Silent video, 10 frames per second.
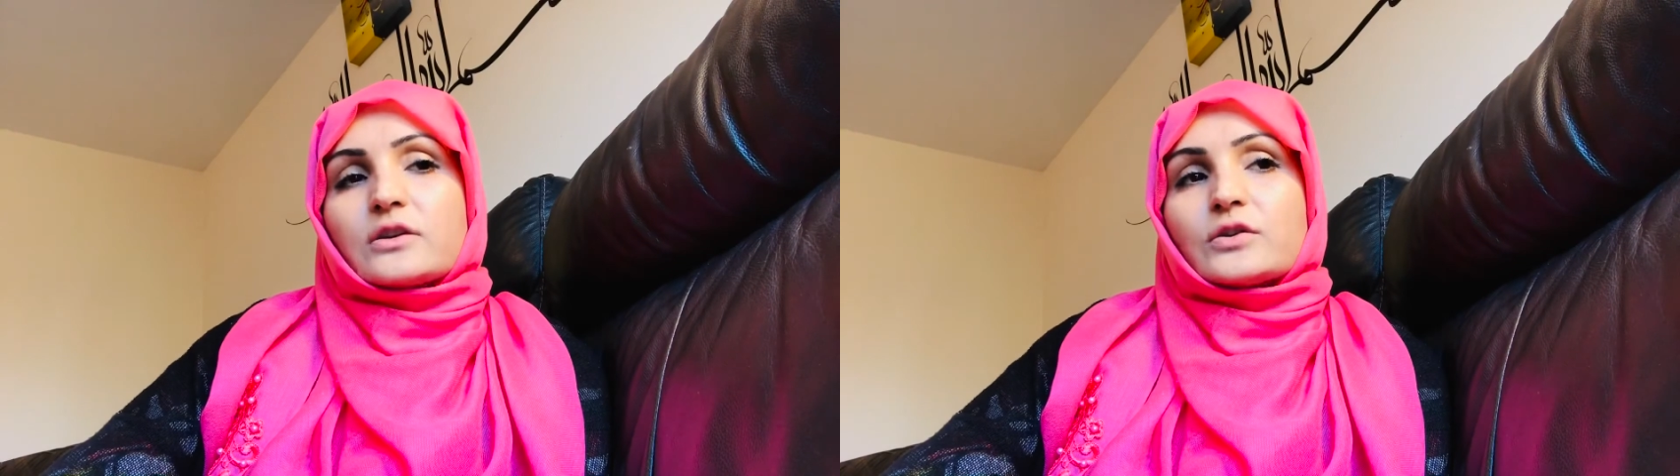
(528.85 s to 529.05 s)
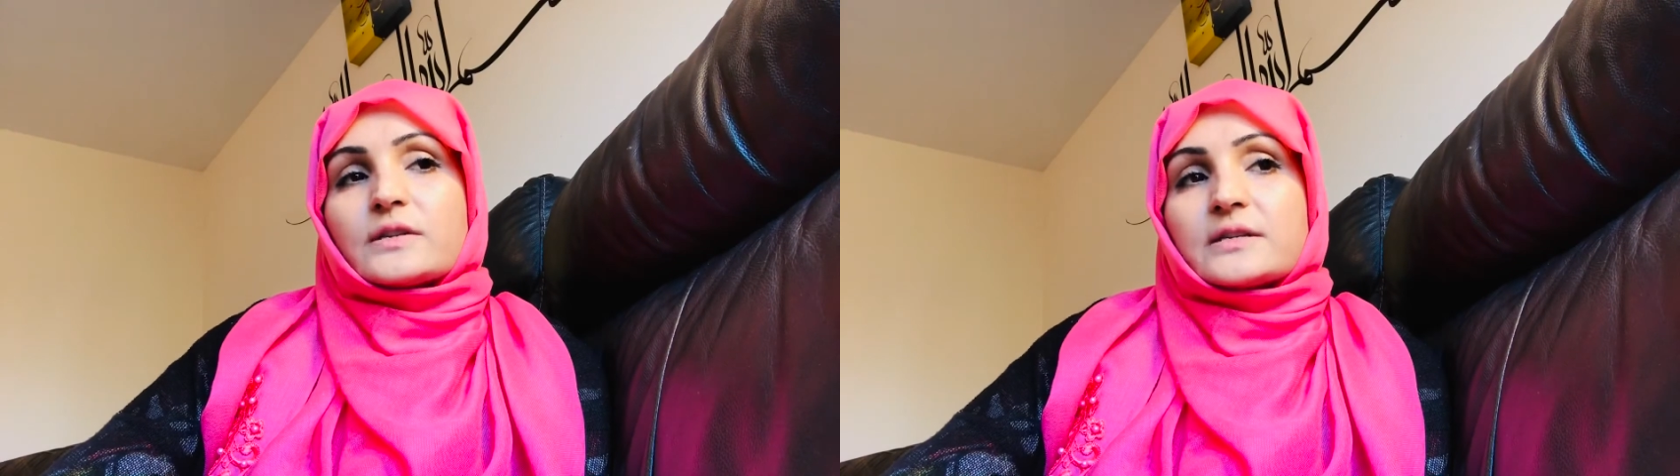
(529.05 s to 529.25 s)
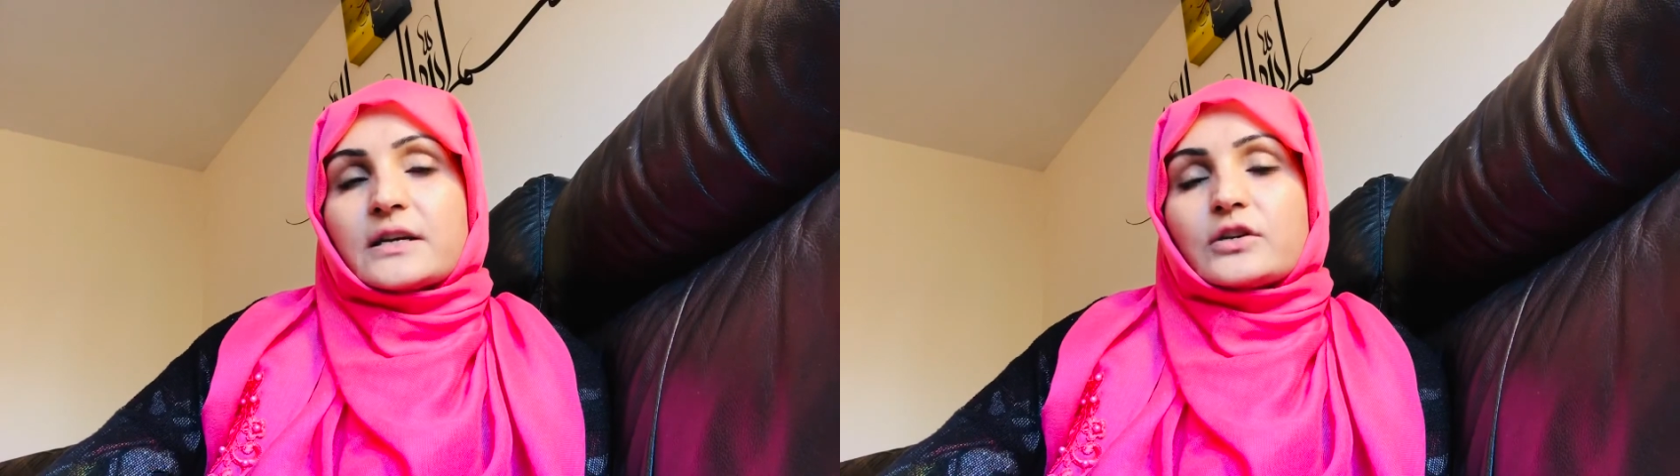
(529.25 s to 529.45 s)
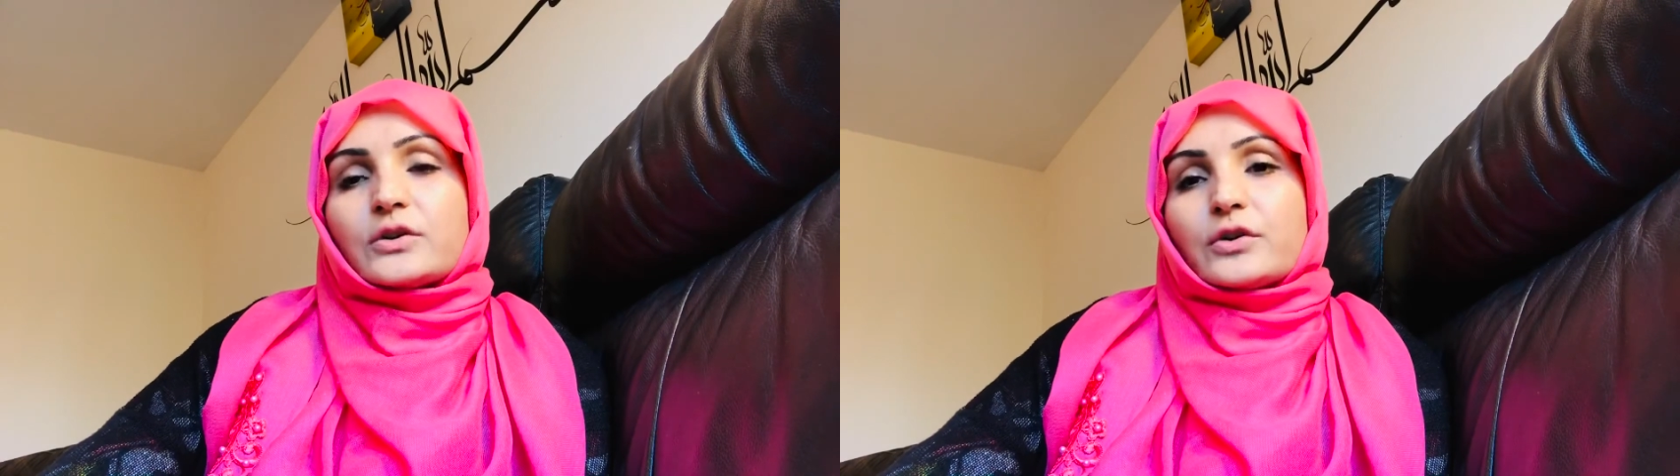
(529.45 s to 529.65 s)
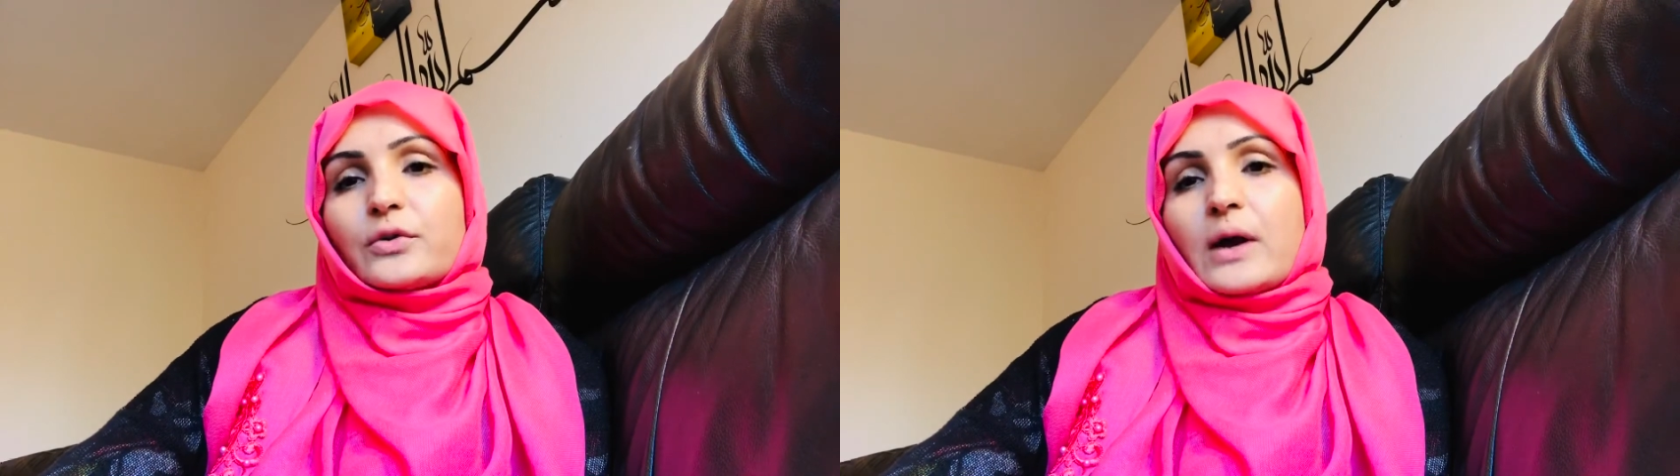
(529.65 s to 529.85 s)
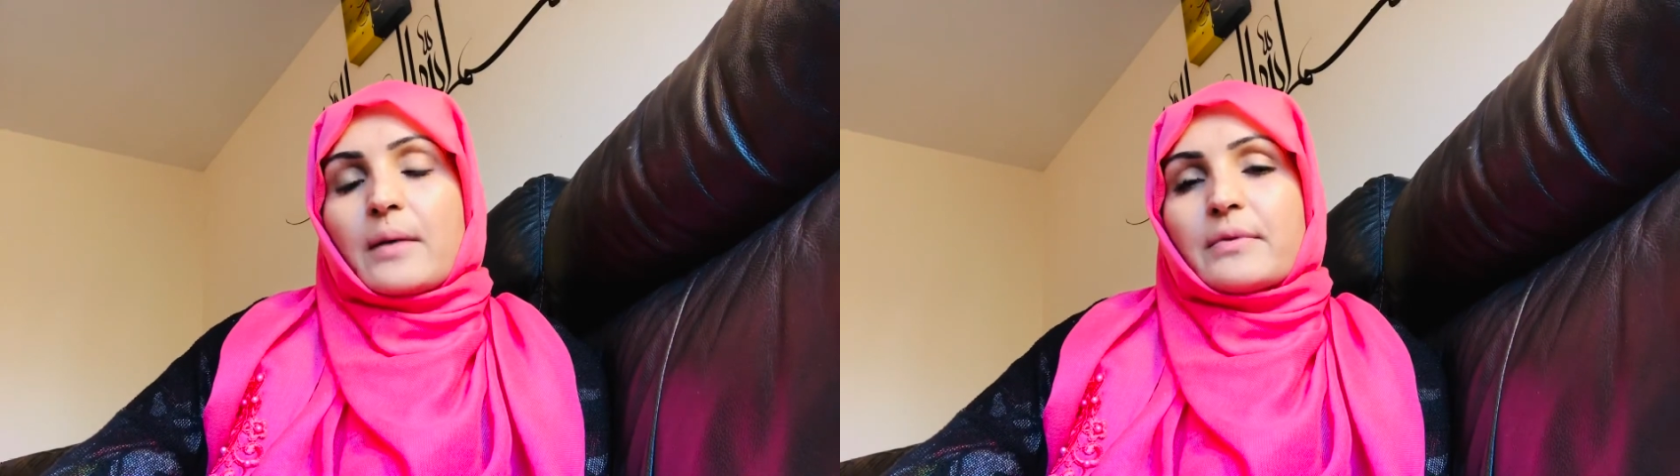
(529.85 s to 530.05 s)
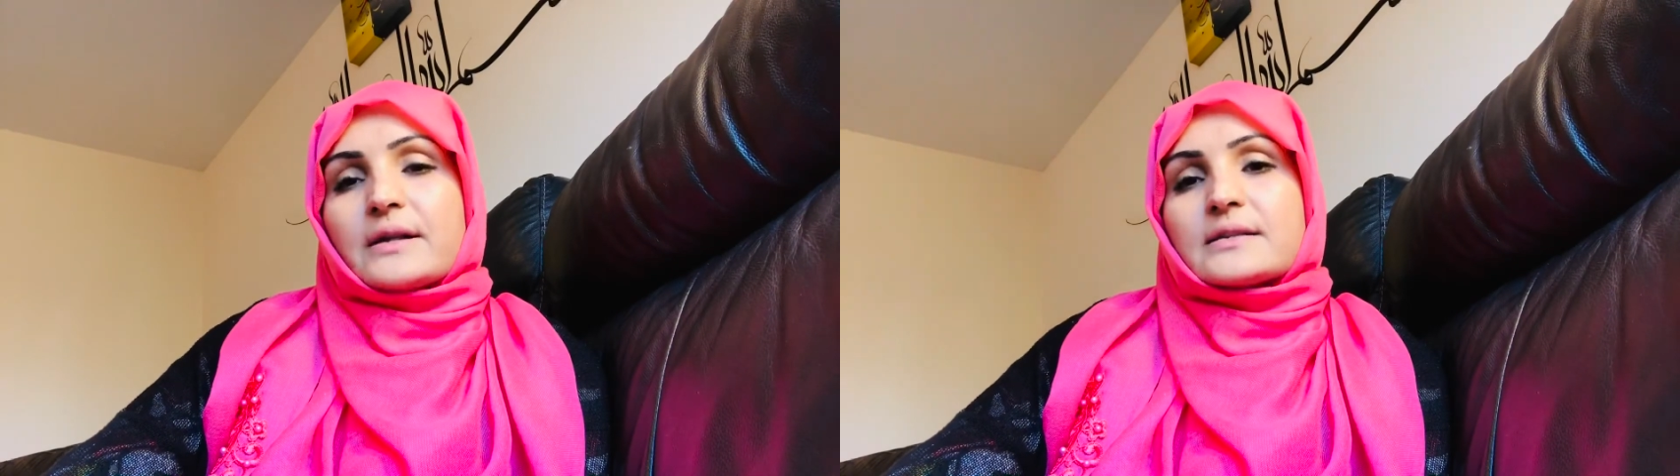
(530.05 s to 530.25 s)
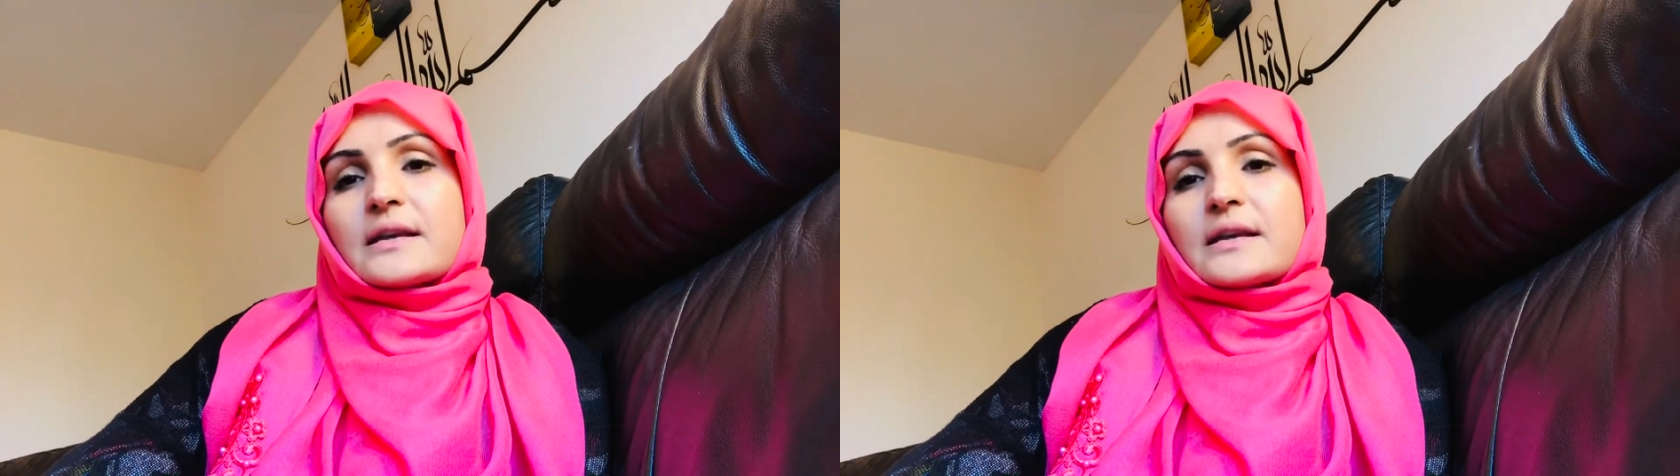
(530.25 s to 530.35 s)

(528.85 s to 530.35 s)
to stick to new habits